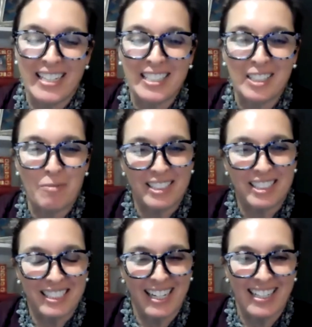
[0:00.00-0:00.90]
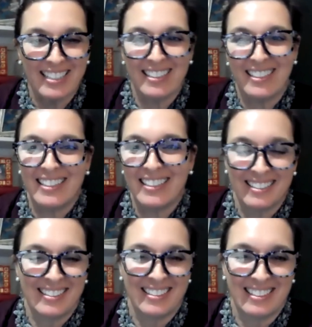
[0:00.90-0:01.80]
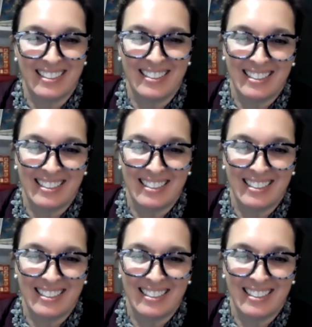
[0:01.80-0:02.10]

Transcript: Well, thanks so much again. Thank you